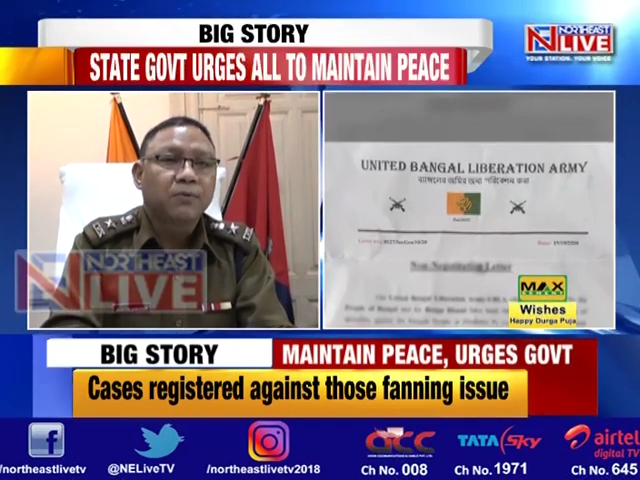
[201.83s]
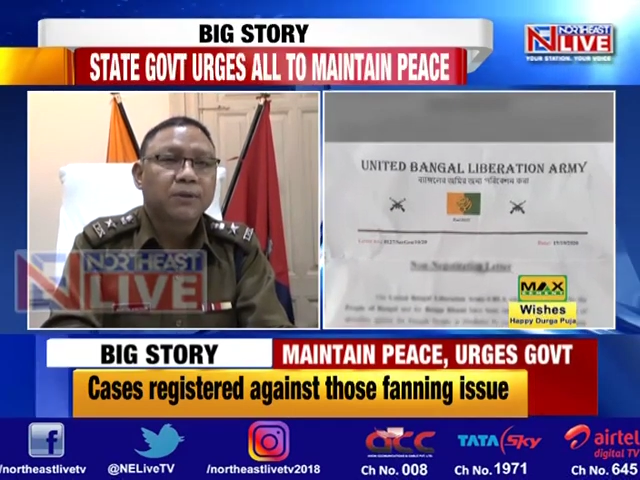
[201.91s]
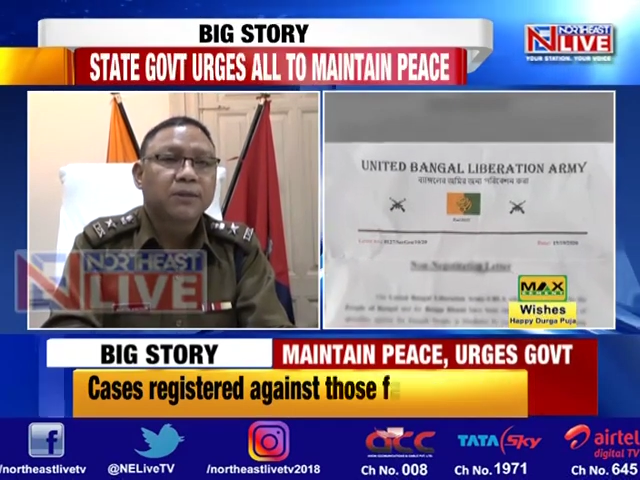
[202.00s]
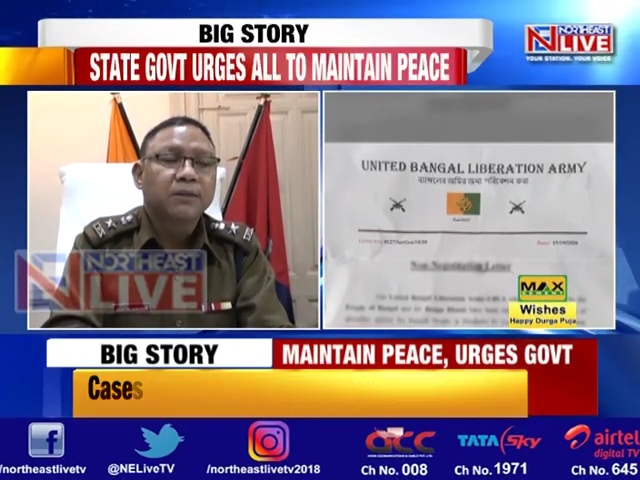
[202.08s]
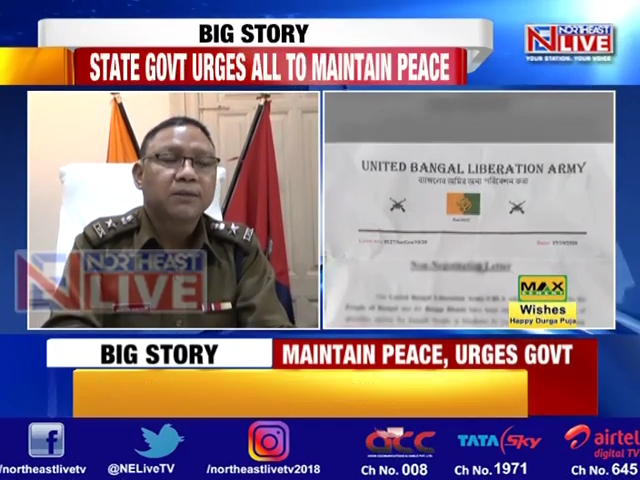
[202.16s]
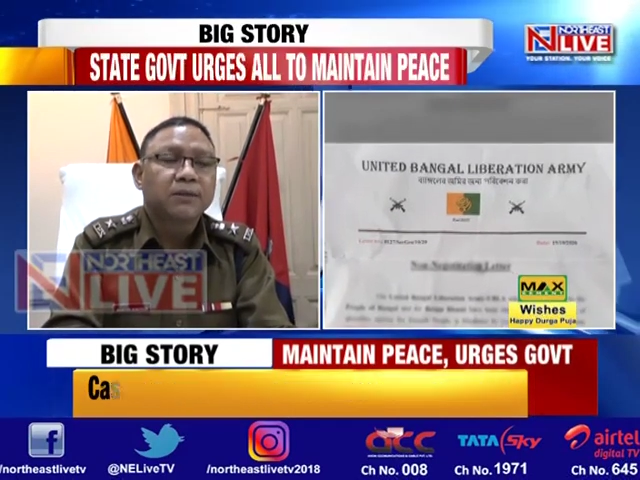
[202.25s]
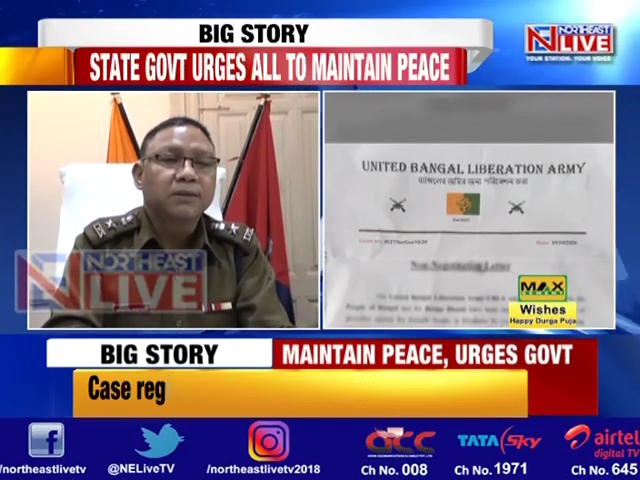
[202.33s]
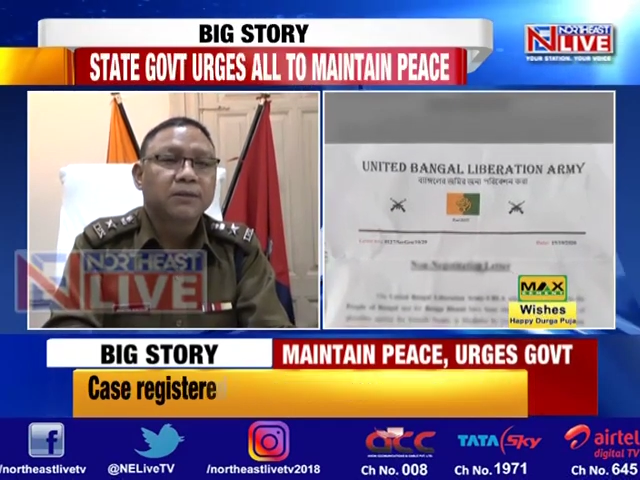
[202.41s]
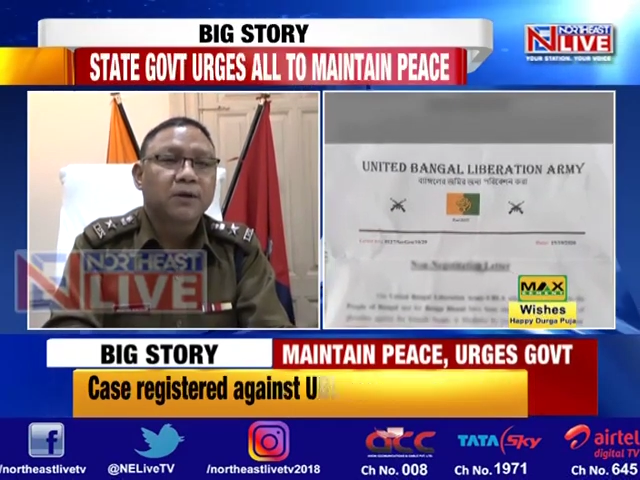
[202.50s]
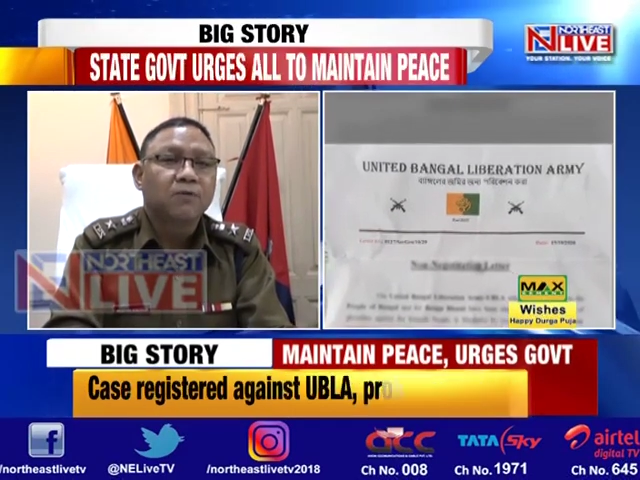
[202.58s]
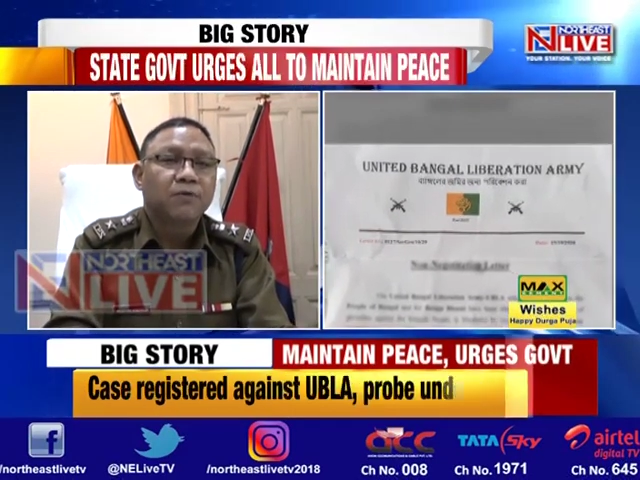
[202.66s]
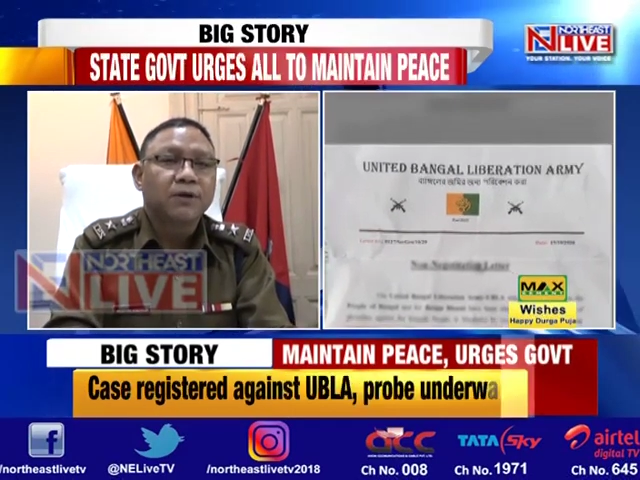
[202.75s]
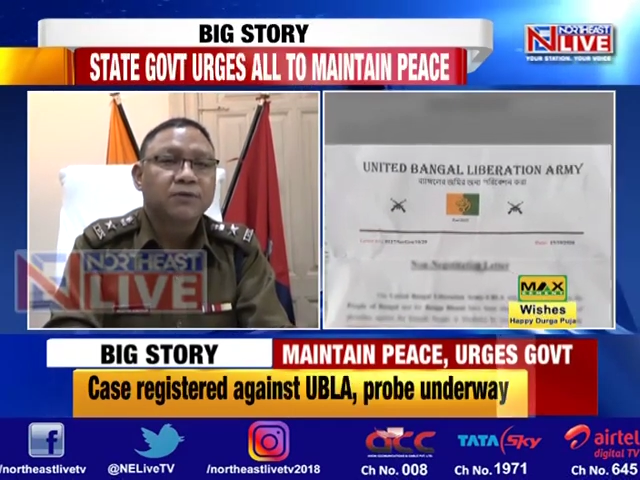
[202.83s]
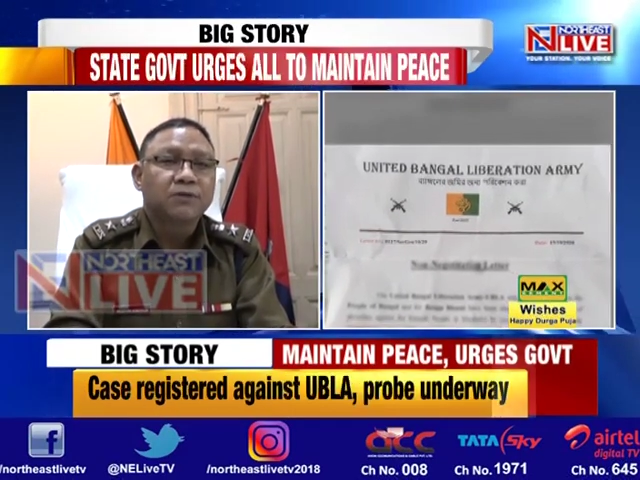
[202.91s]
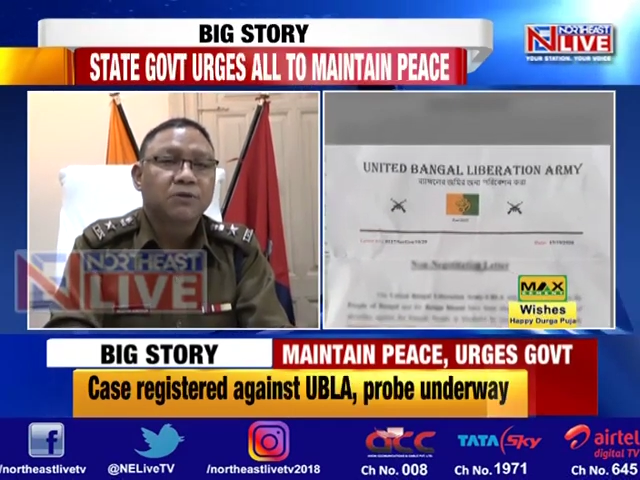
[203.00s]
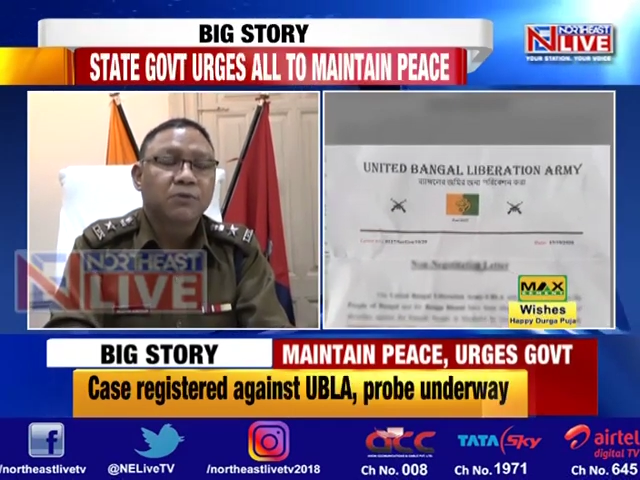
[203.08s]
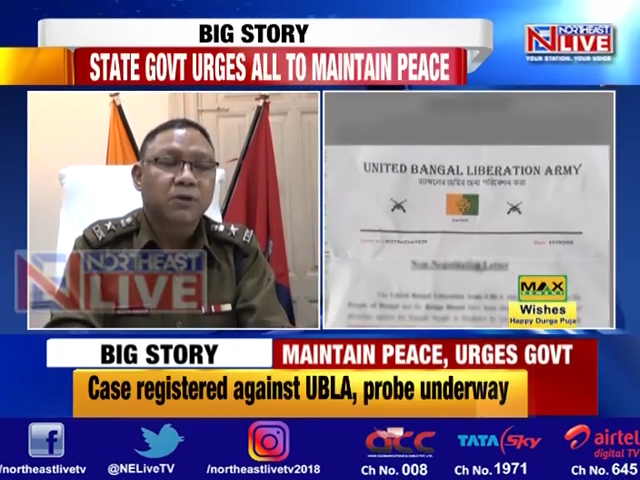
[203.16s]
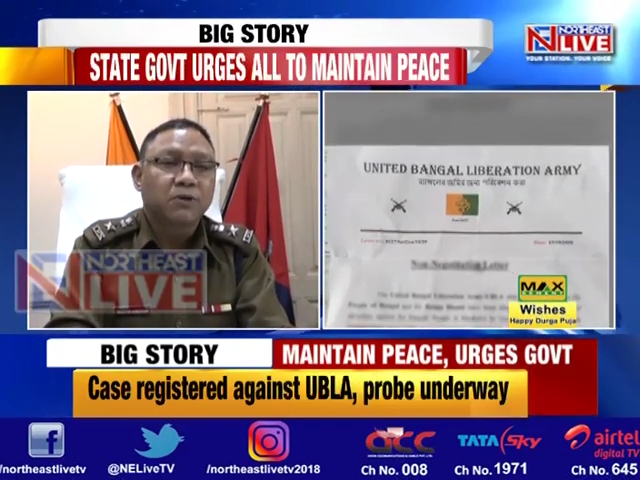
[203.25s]
whether the outfit is
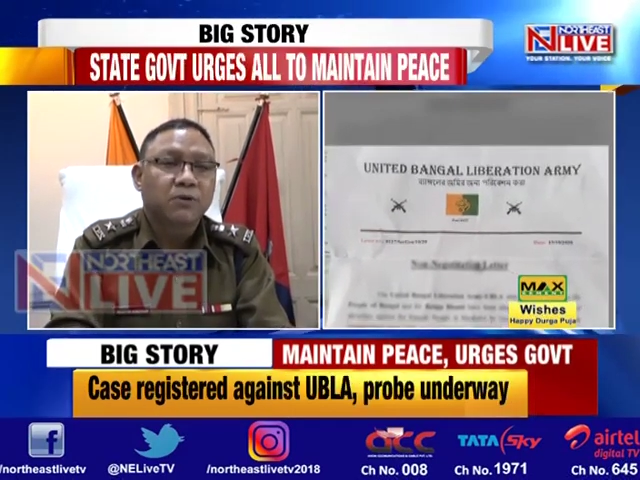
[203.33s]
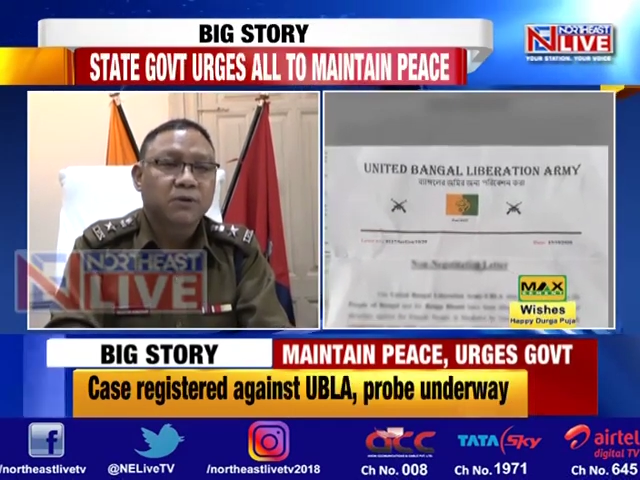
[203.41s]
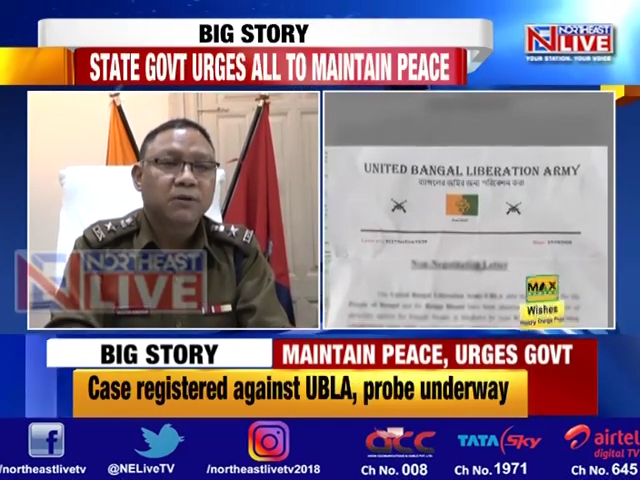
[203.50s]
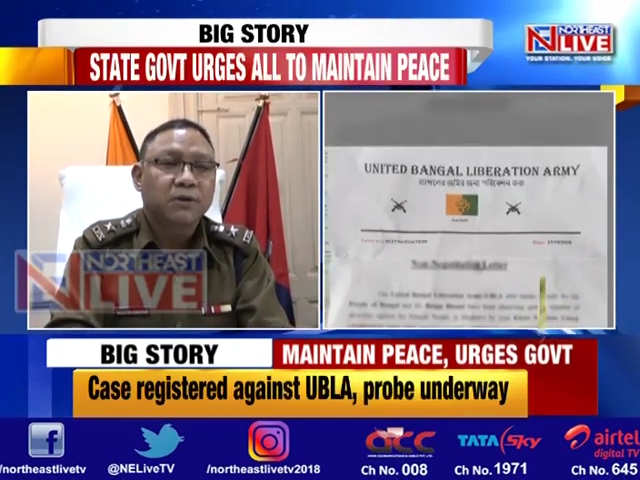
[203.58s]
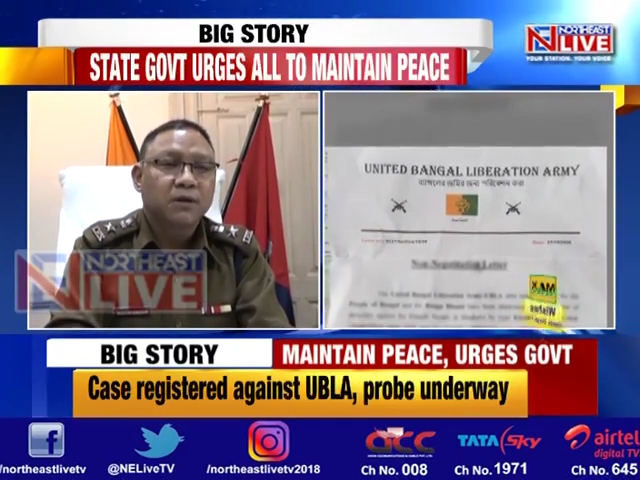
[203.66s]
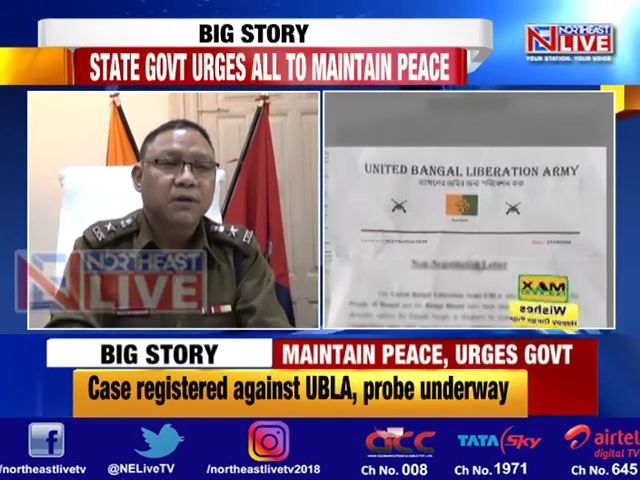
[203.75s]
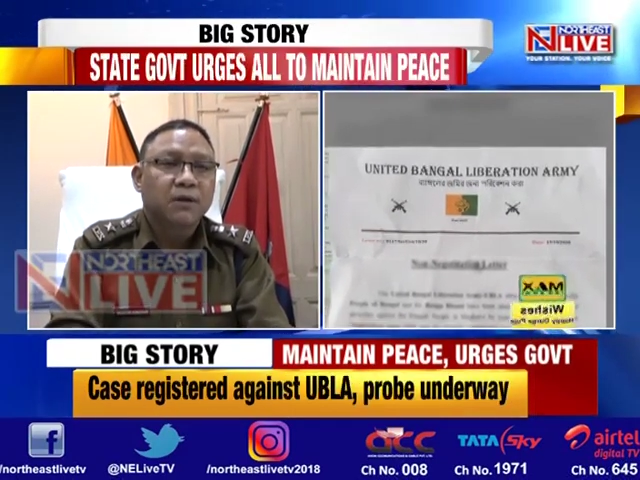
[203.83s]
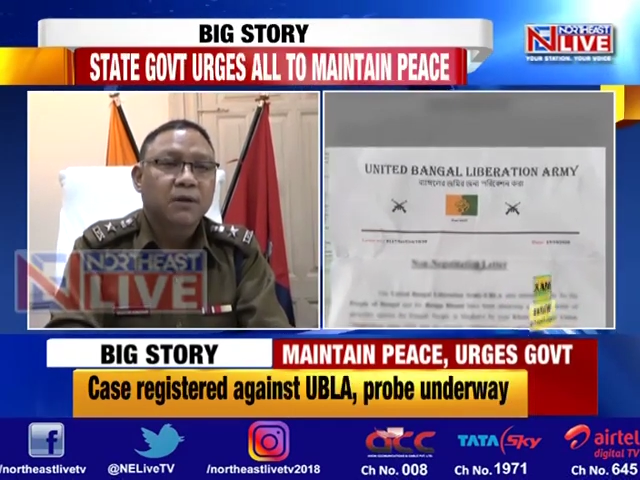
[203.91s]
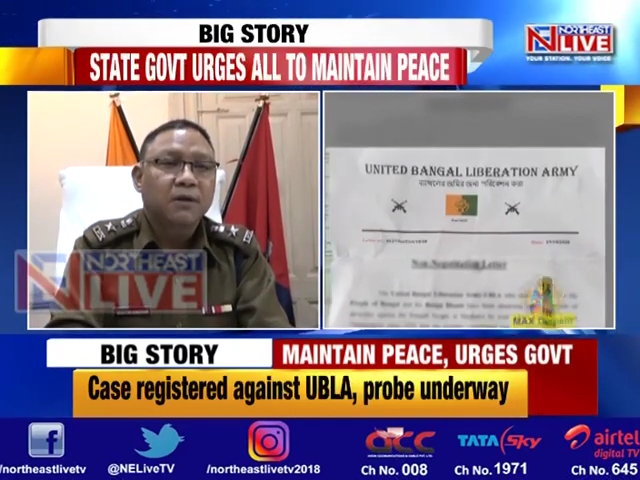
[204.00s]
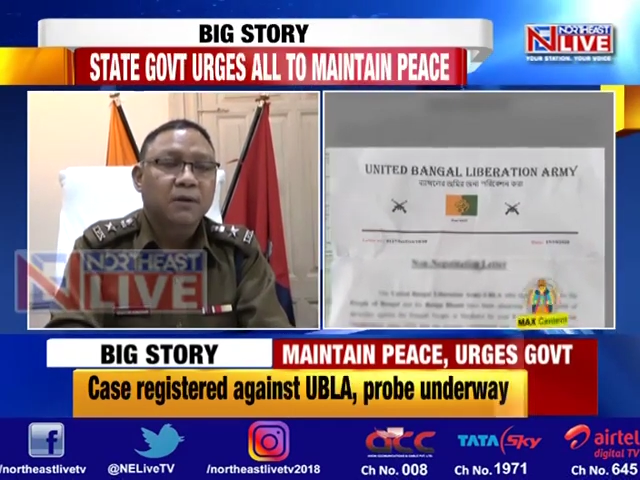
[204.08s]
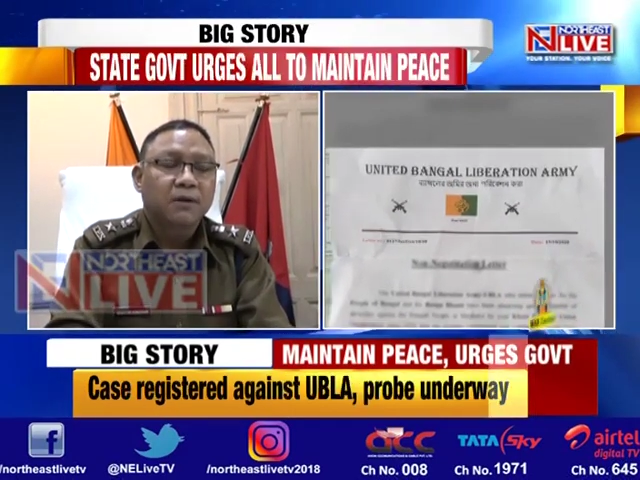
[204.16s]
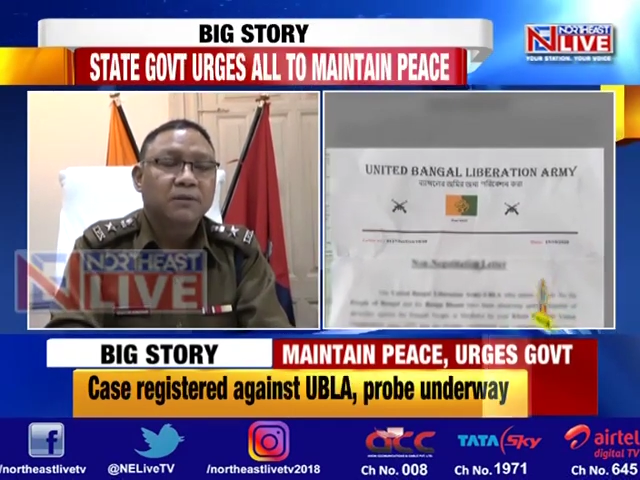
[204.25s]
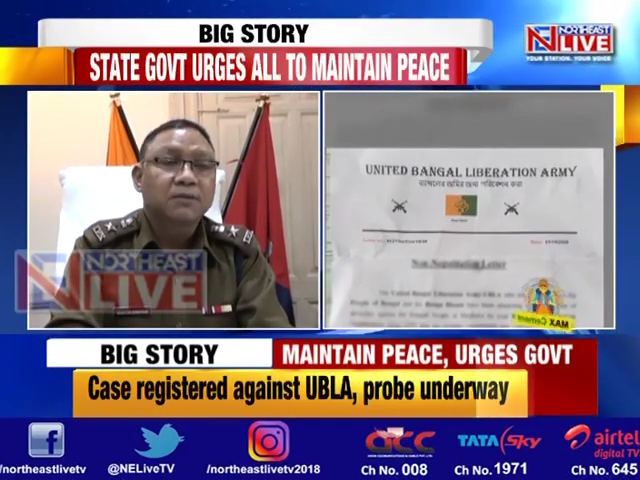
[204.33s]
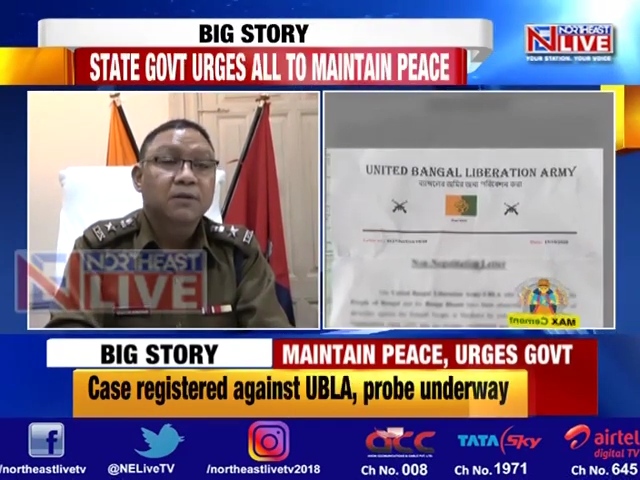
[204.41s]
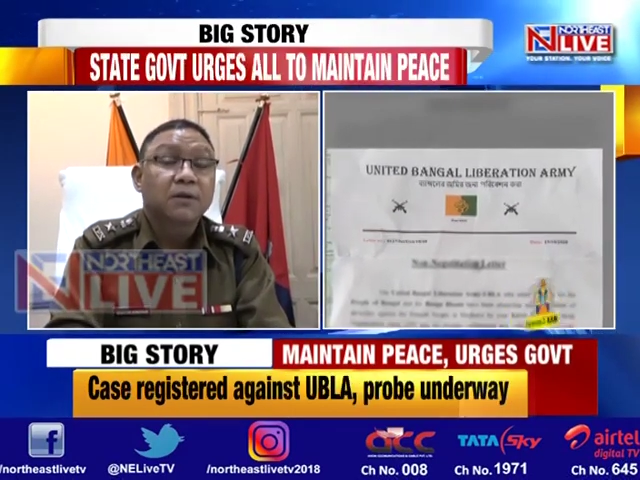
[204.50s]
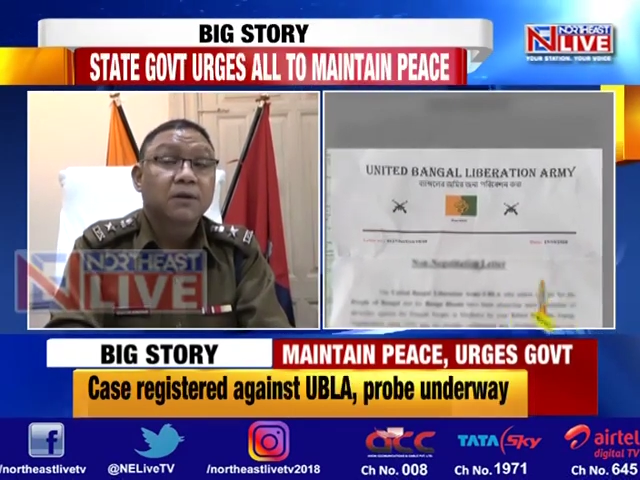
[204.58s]
genuine or not. That is,